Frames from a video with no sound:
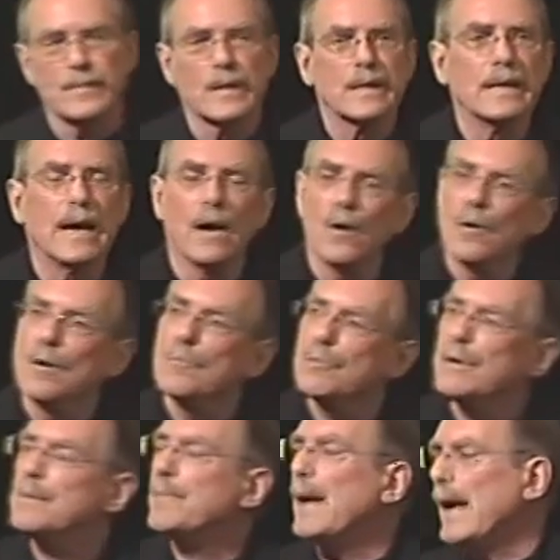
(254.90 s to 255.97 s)
Now,
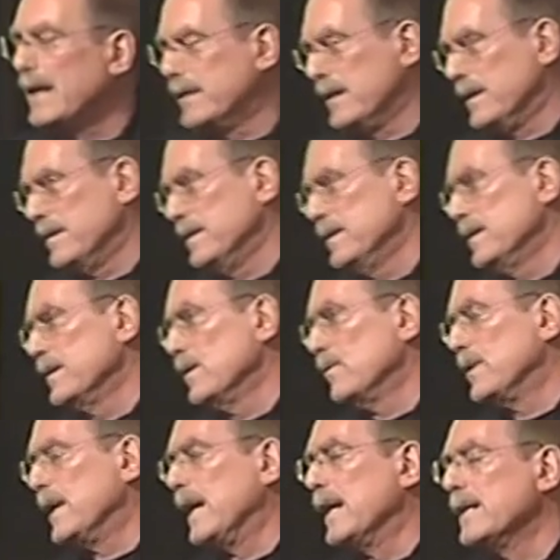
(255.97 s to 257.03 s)
pre-PACA,
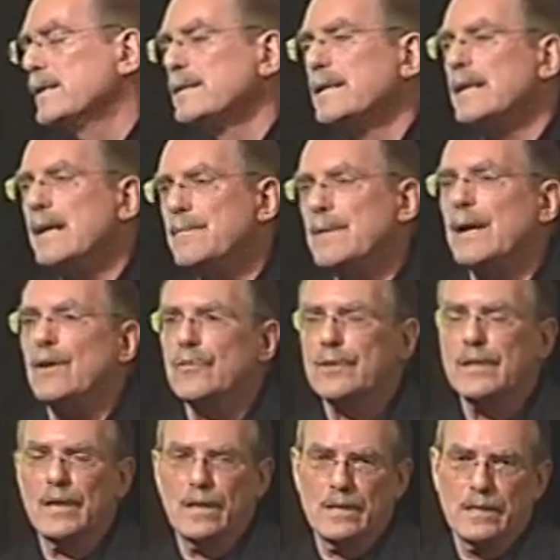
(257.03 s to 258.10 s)
okay, the name of
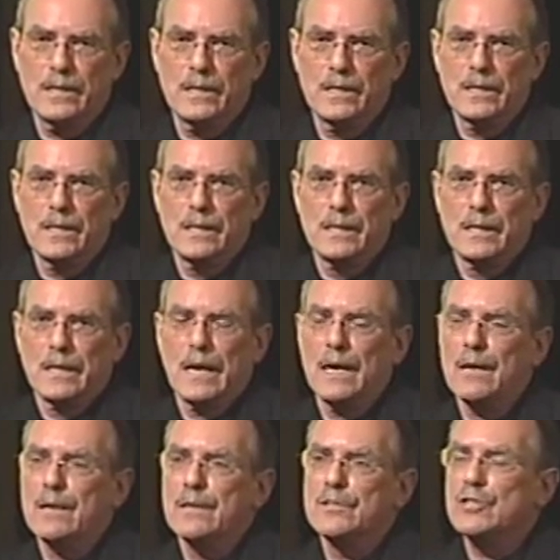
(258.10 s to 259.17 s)
healthcare.
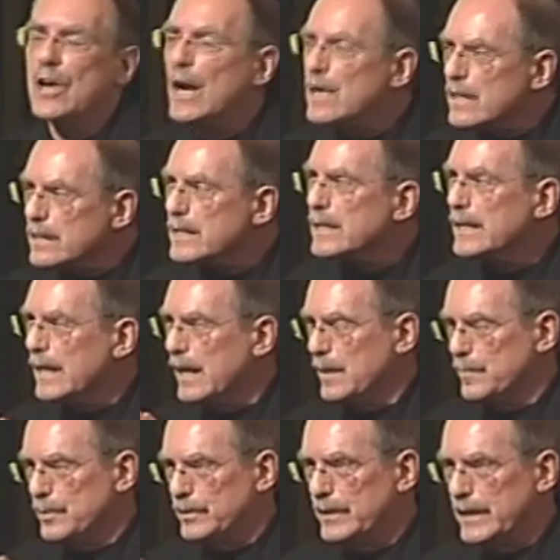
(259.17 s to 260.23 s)
Jonathan and I
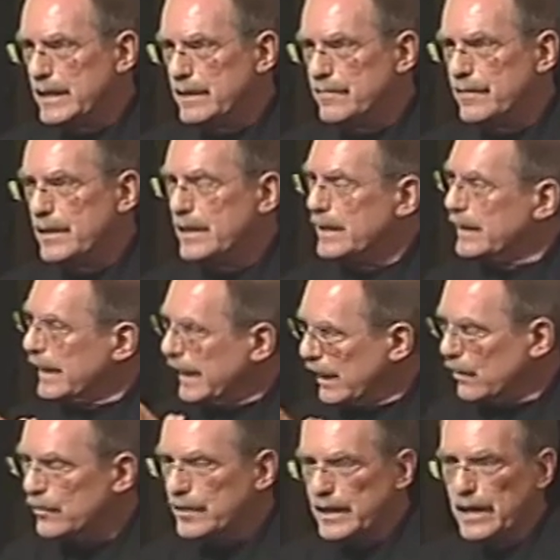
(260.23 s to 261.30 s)
believe that
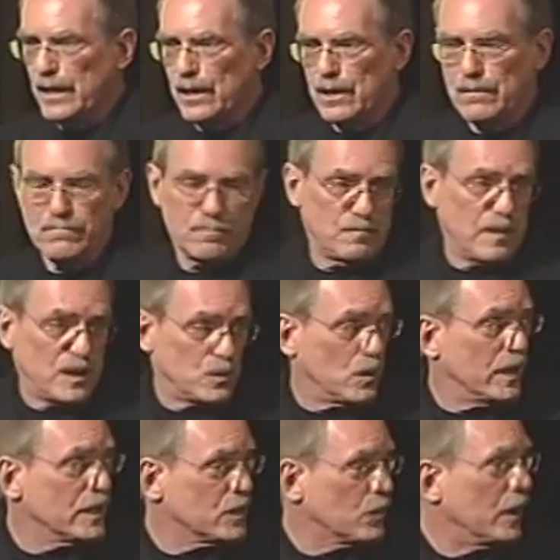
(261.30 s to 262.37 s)
healthcare, by
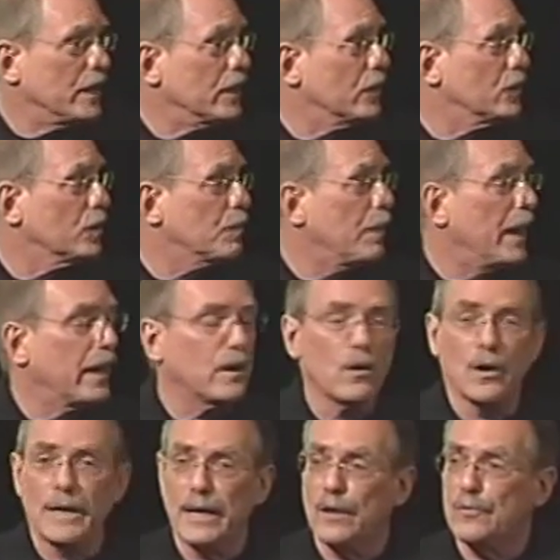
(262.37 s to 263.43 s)
2020, you can look back
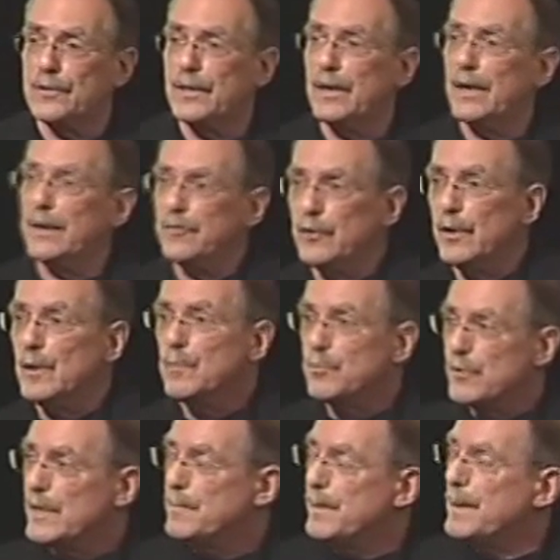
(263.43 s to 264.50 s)
on healthcare as
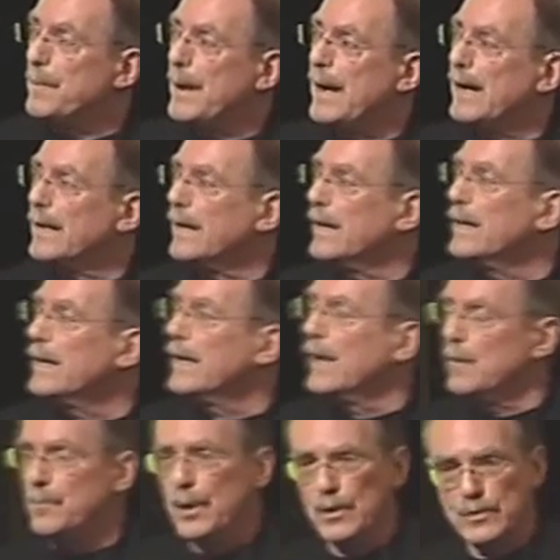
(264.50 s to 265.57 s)
pre-PPACA
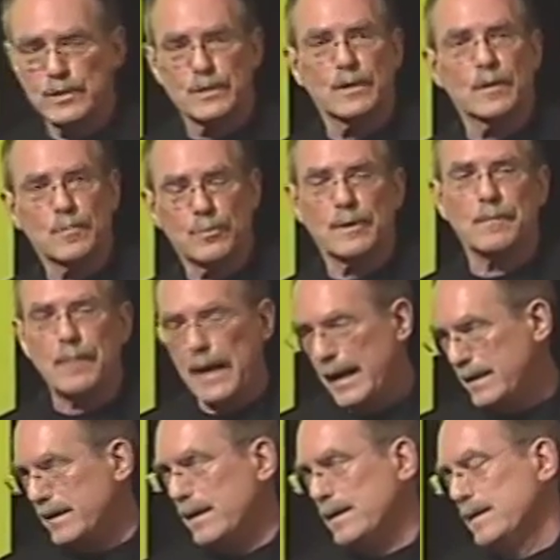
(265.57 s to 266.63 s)
and
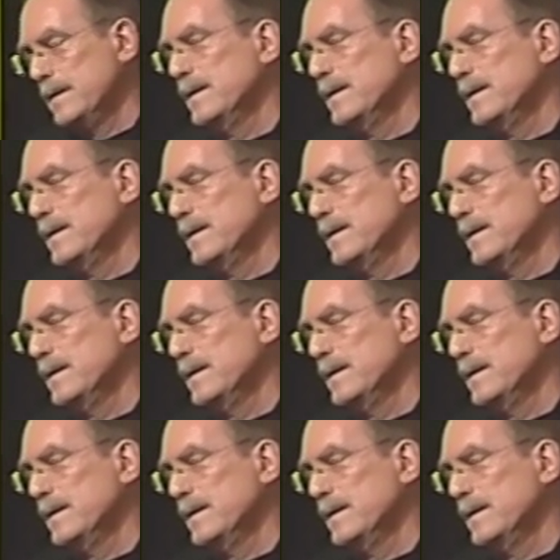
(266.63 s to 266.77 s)
post-PPACA.